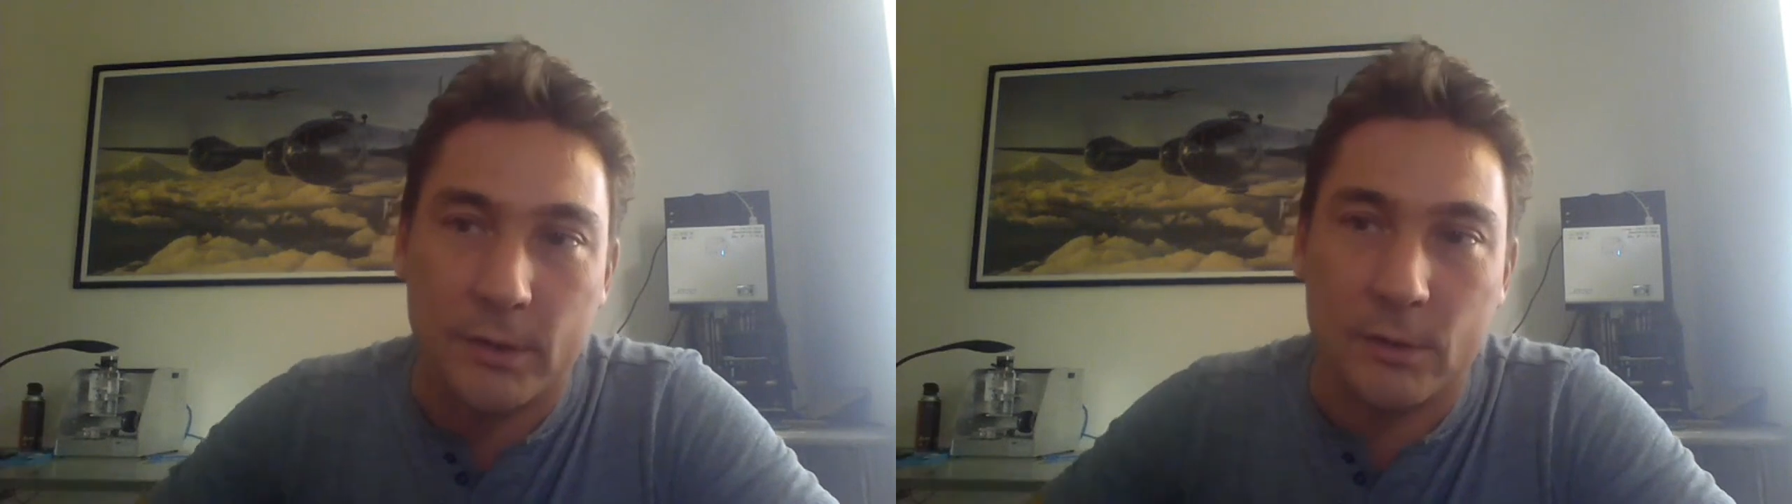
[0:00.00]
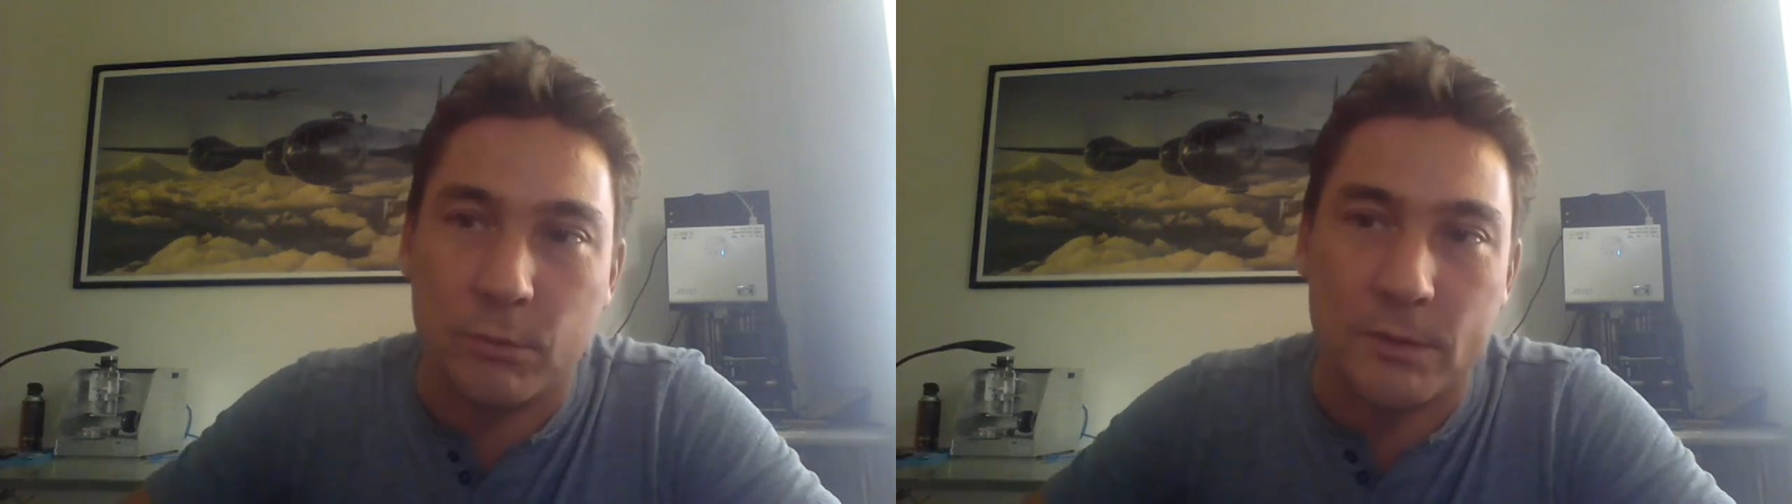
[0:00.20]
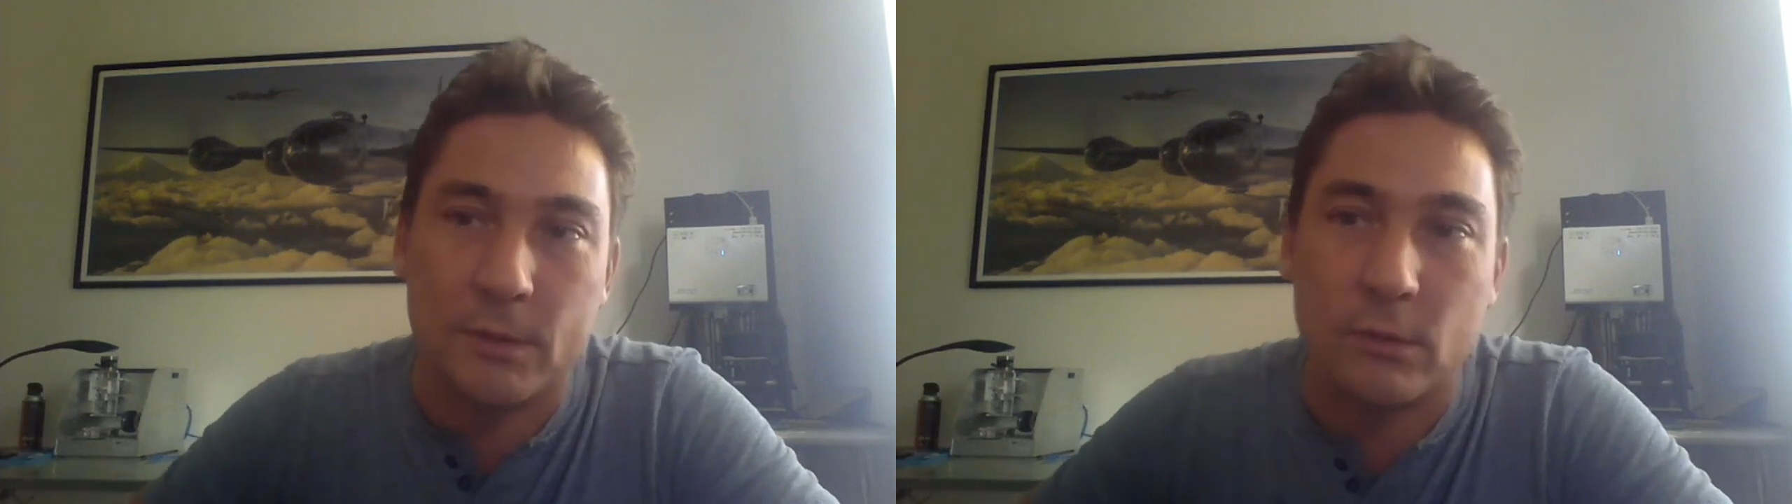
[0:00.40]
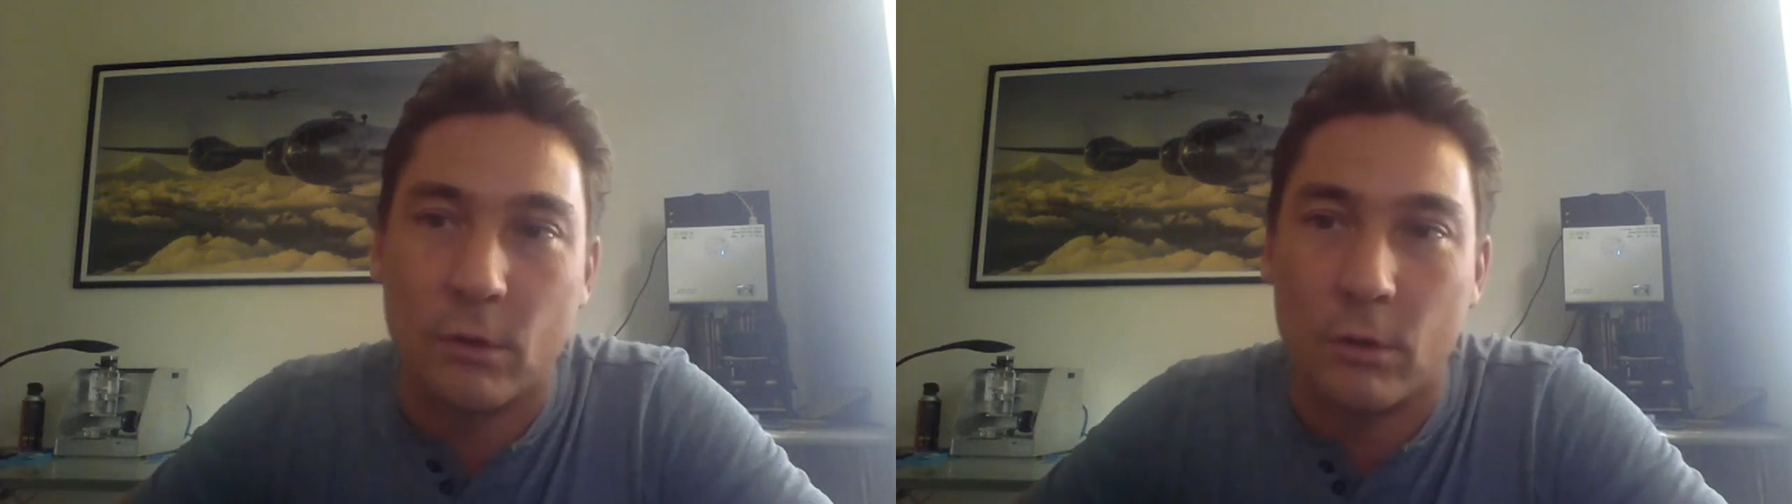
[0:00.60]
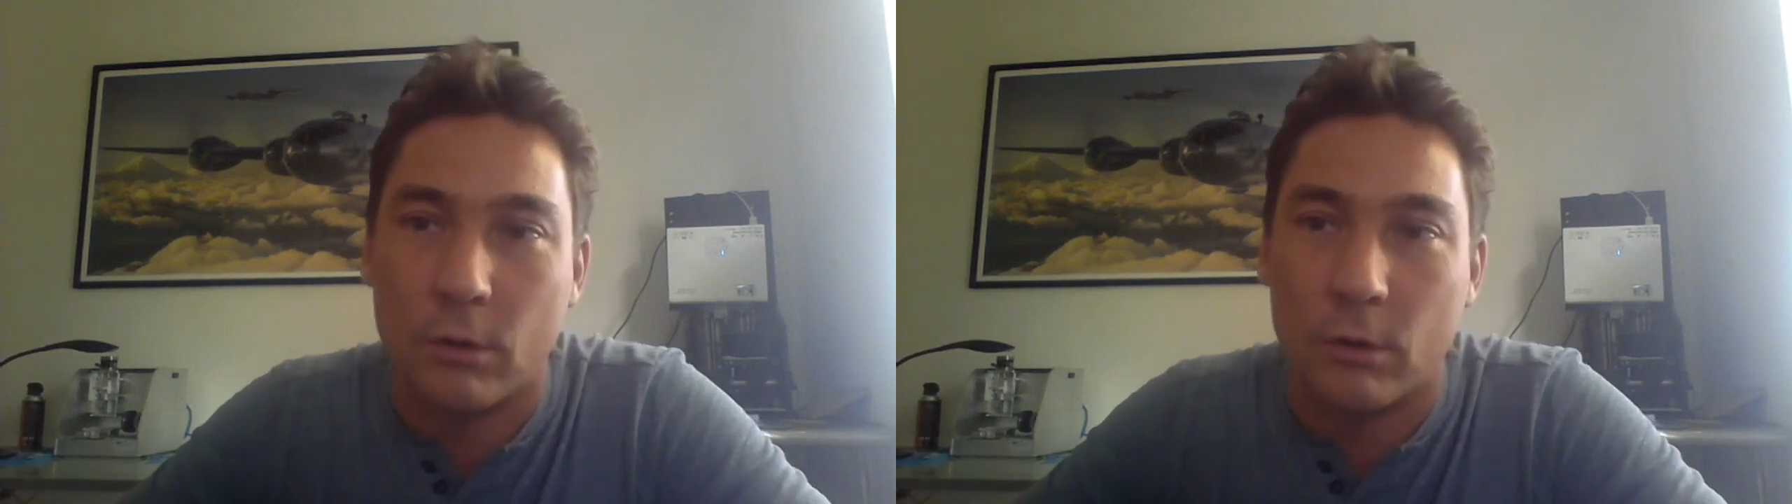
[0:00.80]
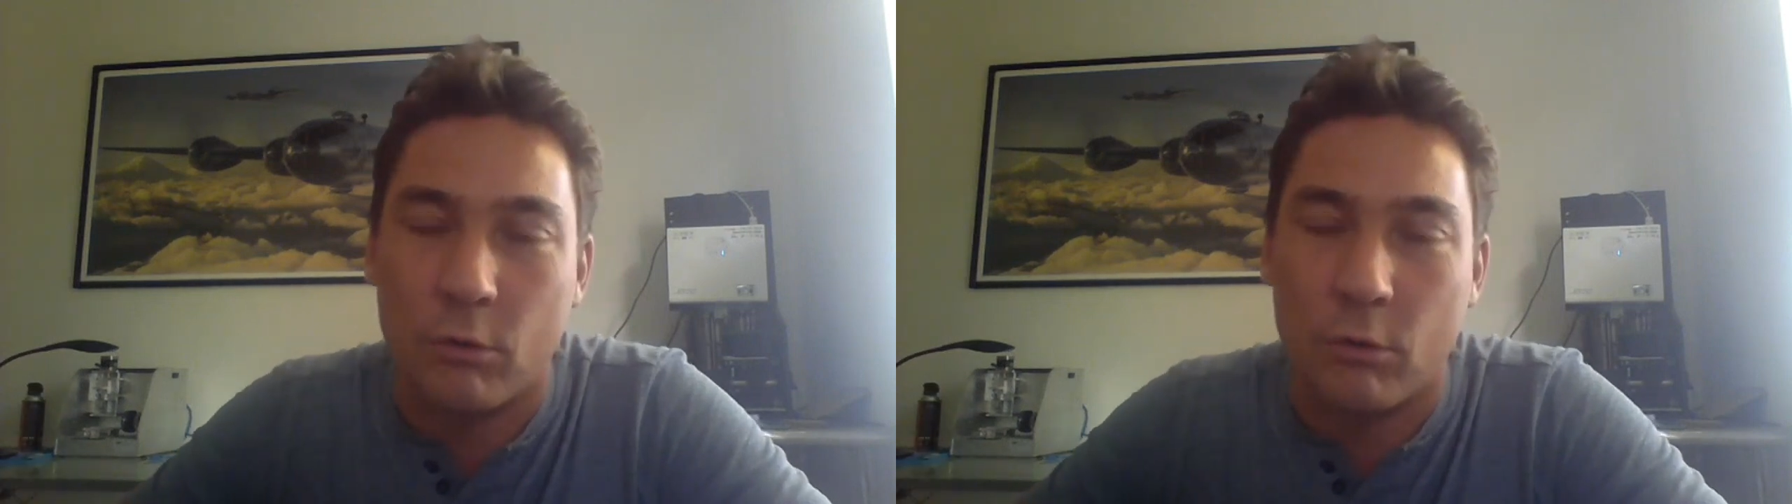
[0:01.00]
and it wasn't a